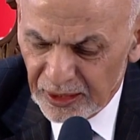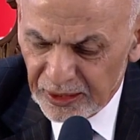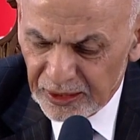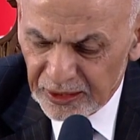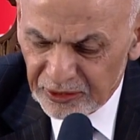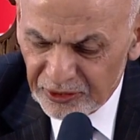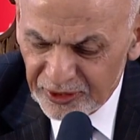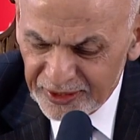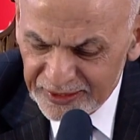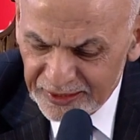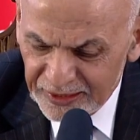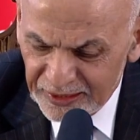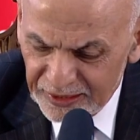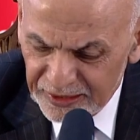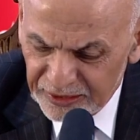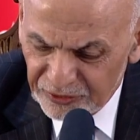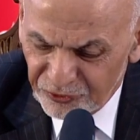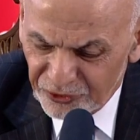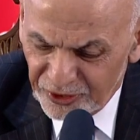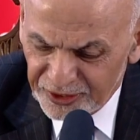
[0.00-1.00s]
Critical
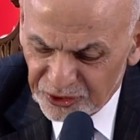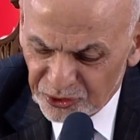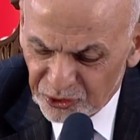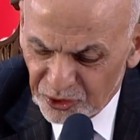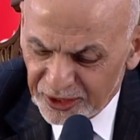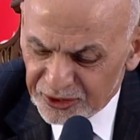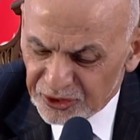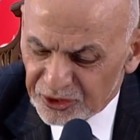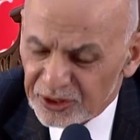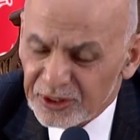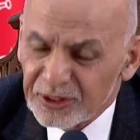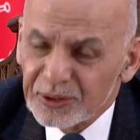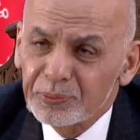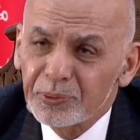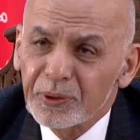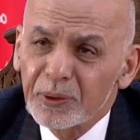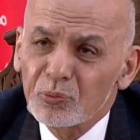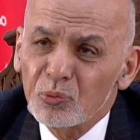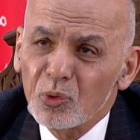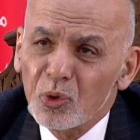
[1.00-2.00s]
infrastructure has
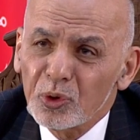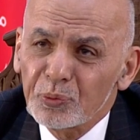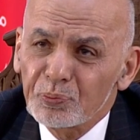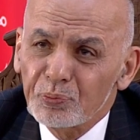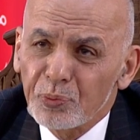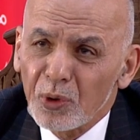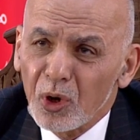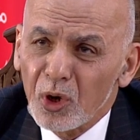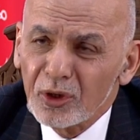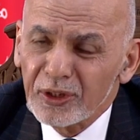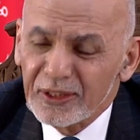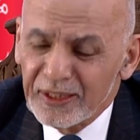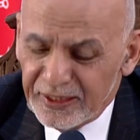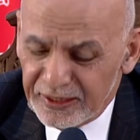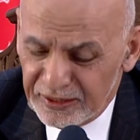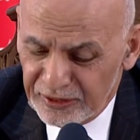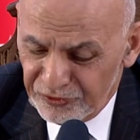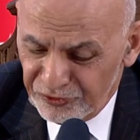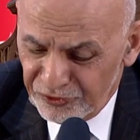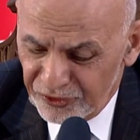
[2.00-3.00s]
been more broadly
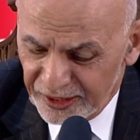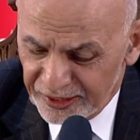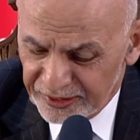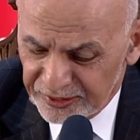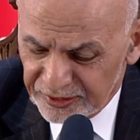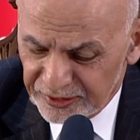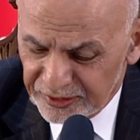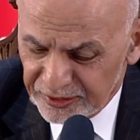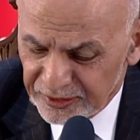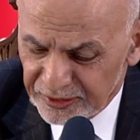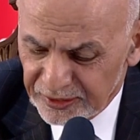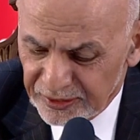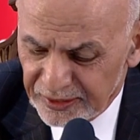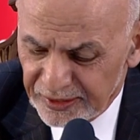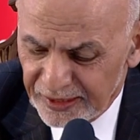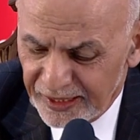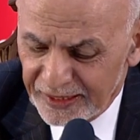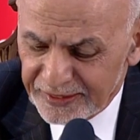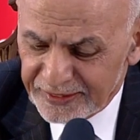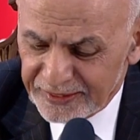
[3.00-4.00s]
defined
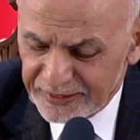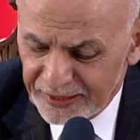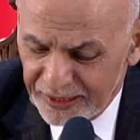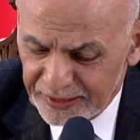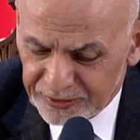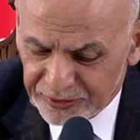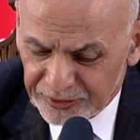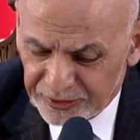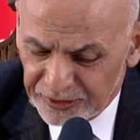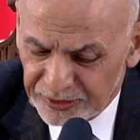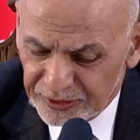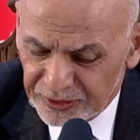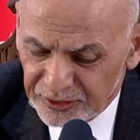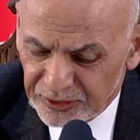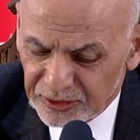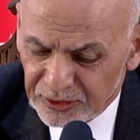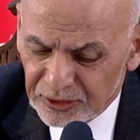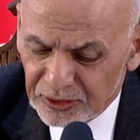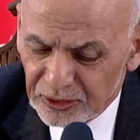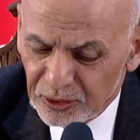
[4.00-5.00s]
as sector
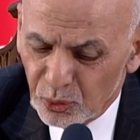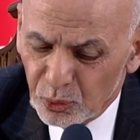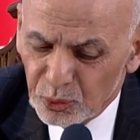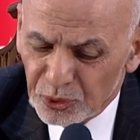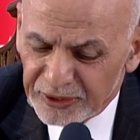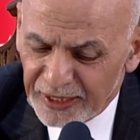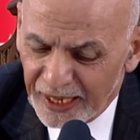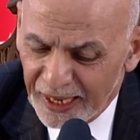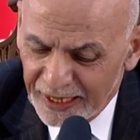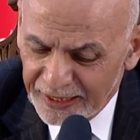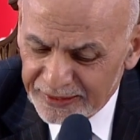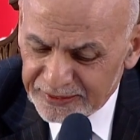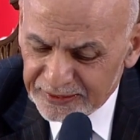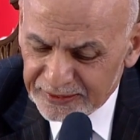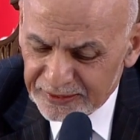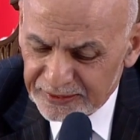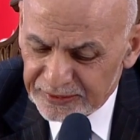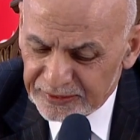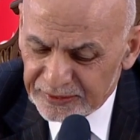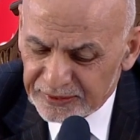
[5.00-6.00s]
whose
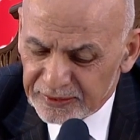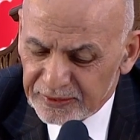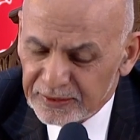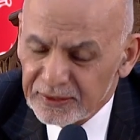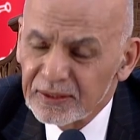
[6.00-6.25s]
assets,